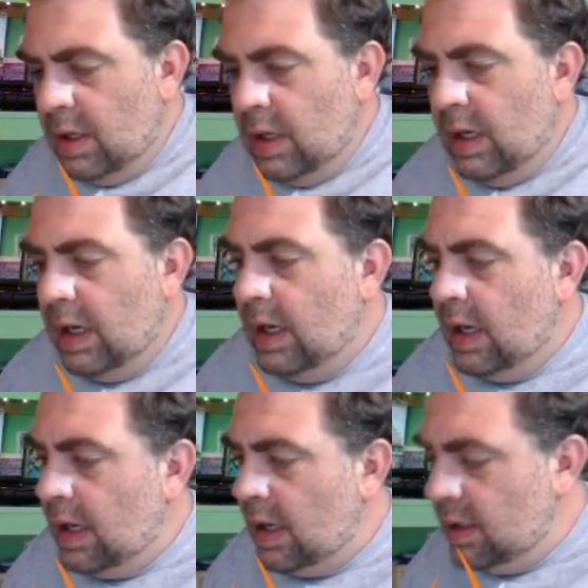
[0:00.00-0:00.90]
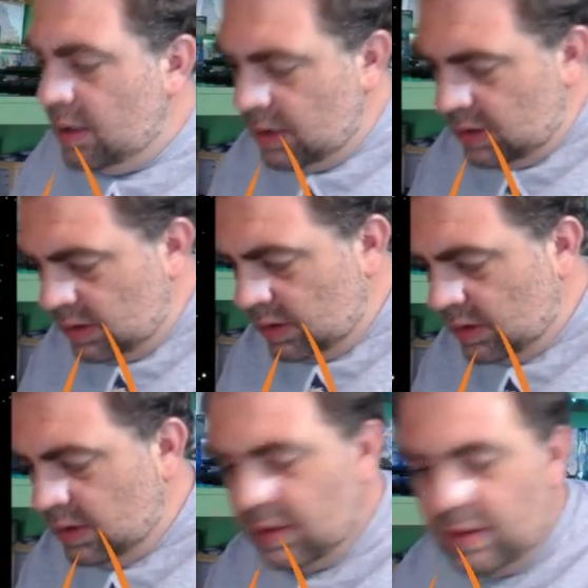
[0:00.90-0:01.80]
And
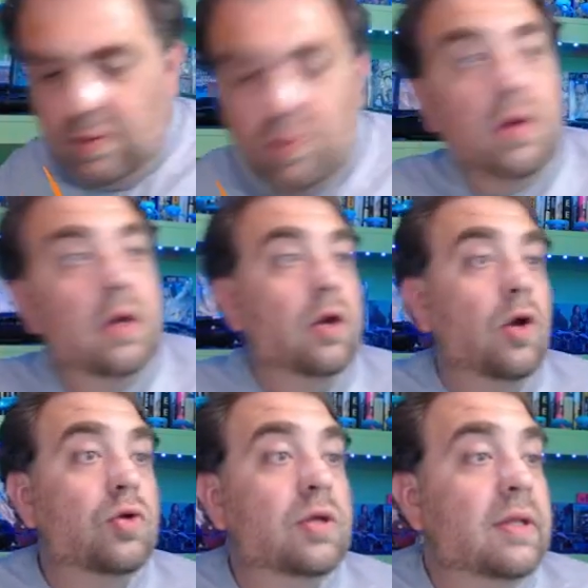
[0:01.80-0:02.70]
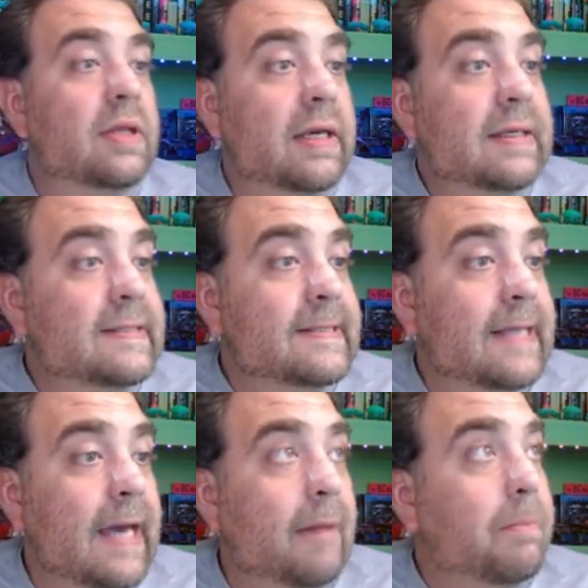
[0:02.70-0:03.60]
we're going to go to the next
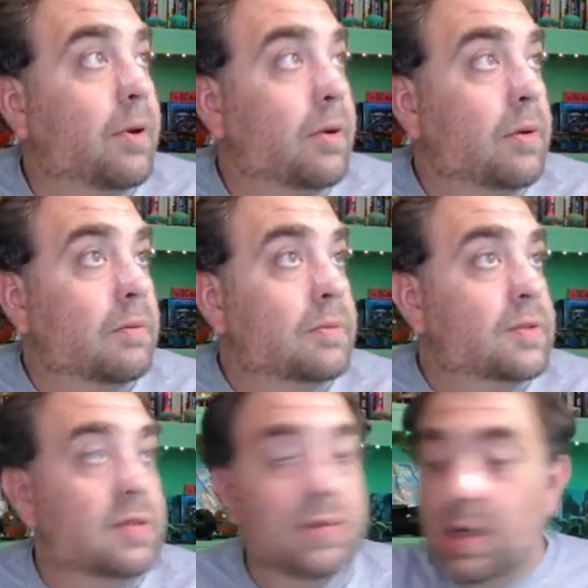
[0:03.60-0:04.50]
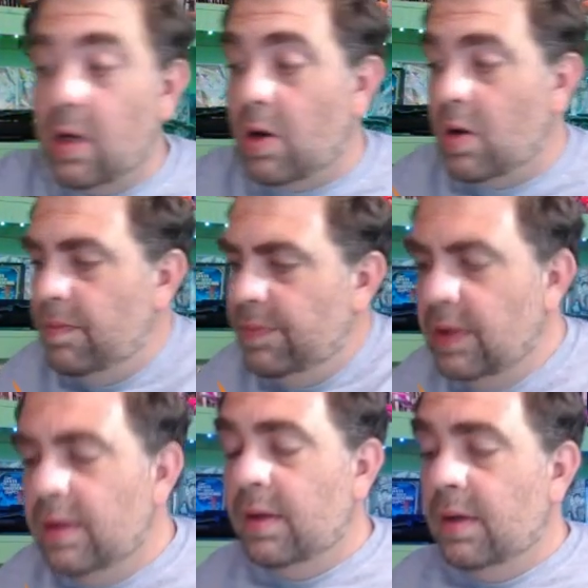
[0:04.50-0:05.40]
step. So,
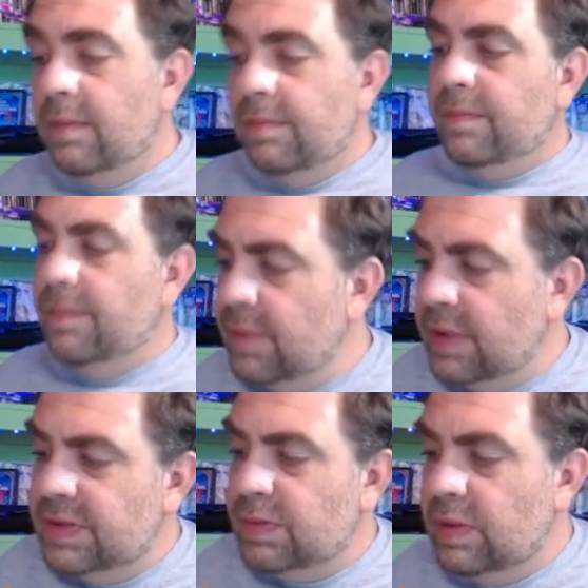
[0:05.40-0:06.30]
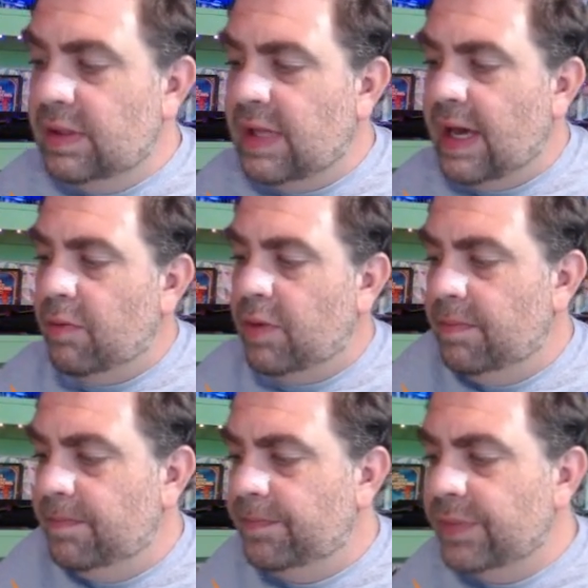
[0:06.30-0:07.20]
let's read that
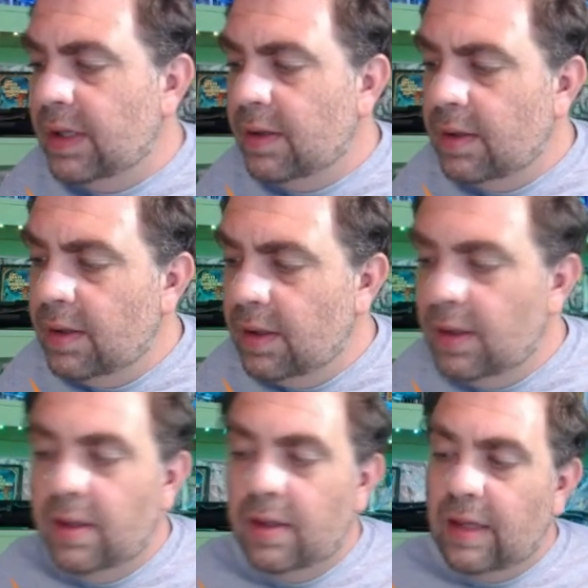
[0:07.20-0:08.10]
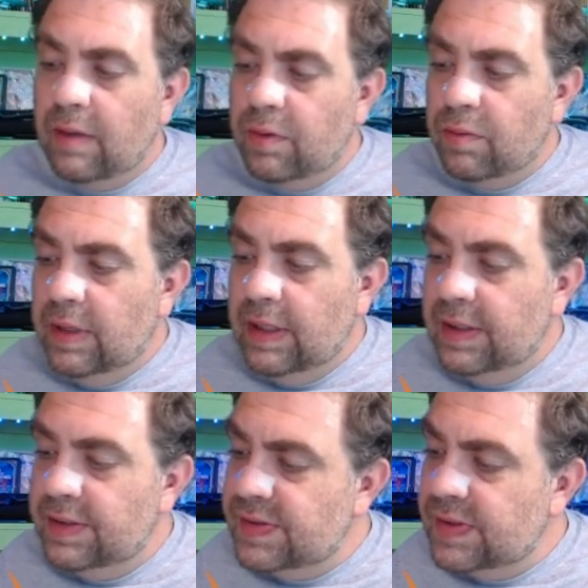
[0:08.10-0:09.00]
one. And that one
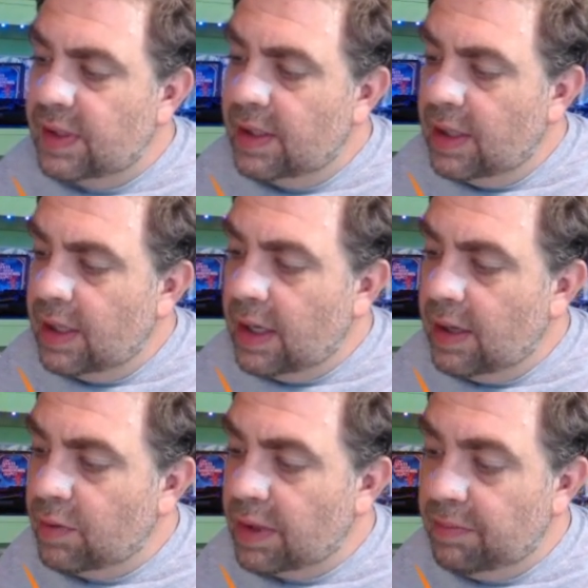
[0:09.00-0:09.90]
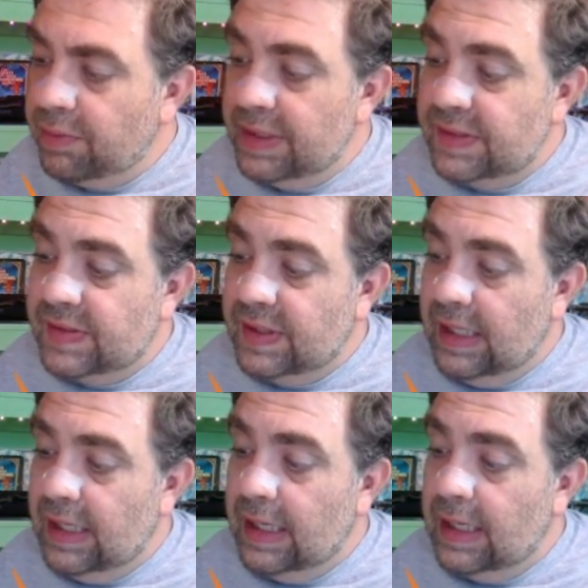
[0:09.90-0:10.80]
reads, we're going to place the